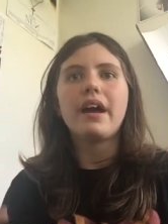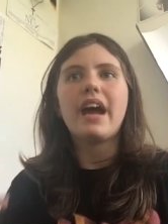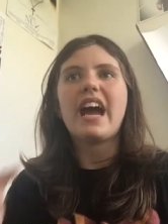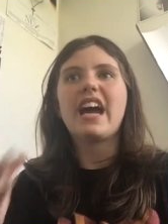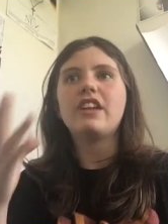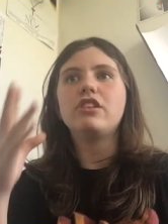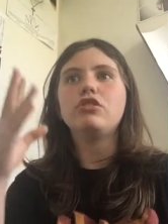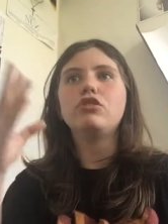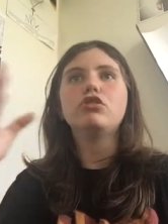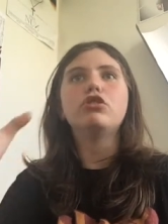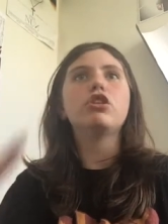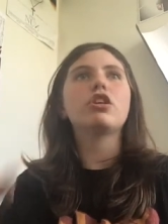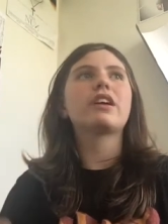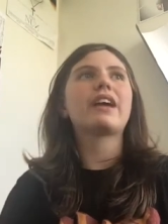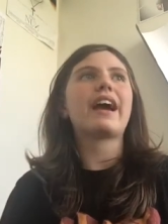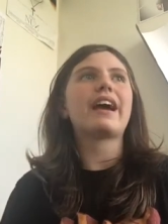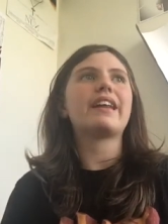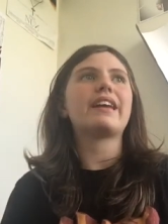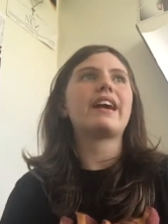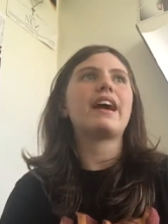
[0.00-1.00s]
and you look
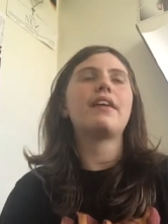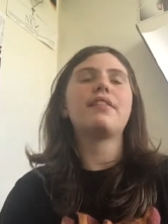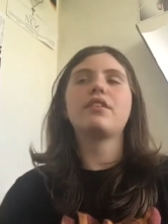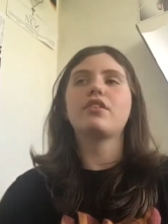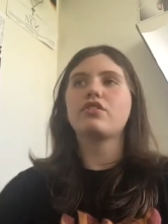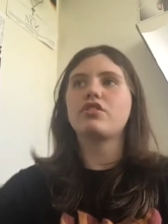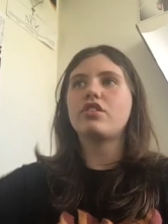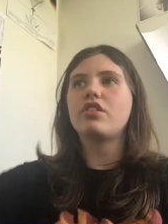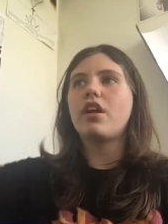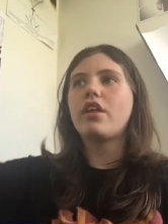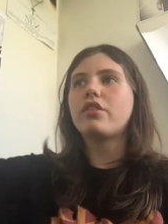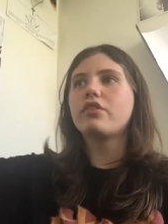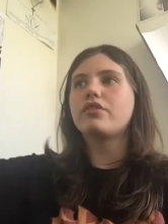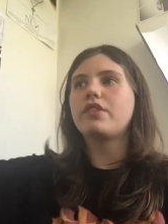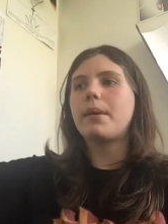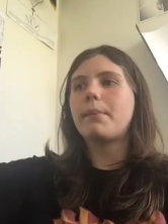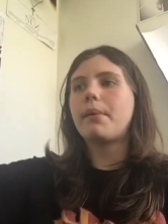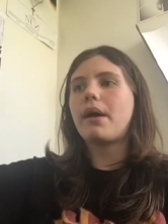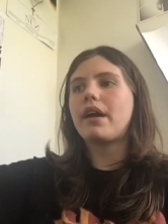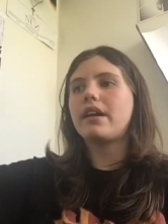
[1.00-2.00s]
at it, and there's another
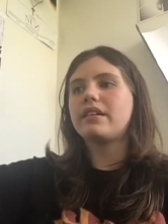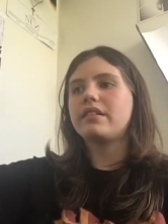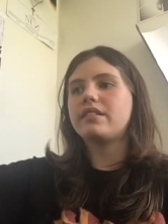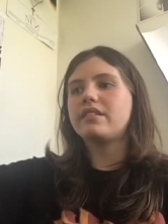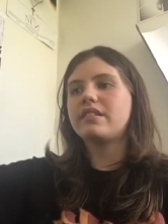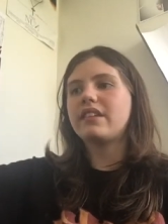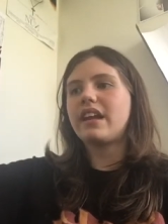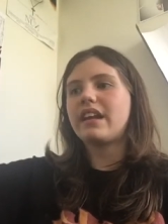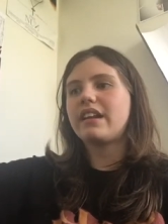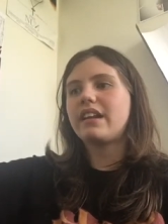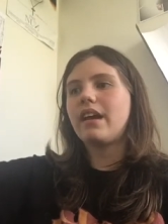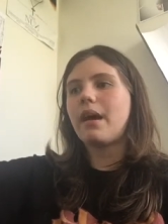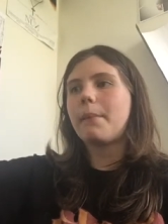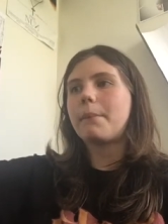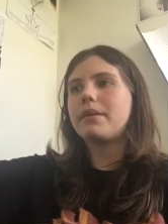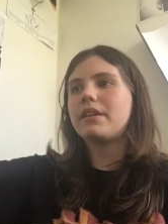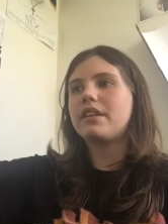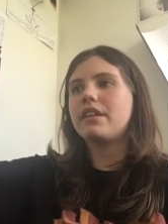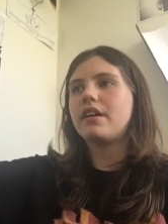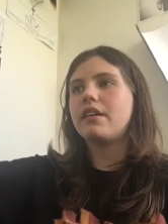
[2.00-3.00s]
dead body standing up
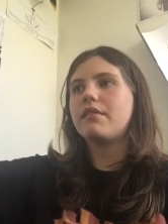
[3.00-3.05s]
in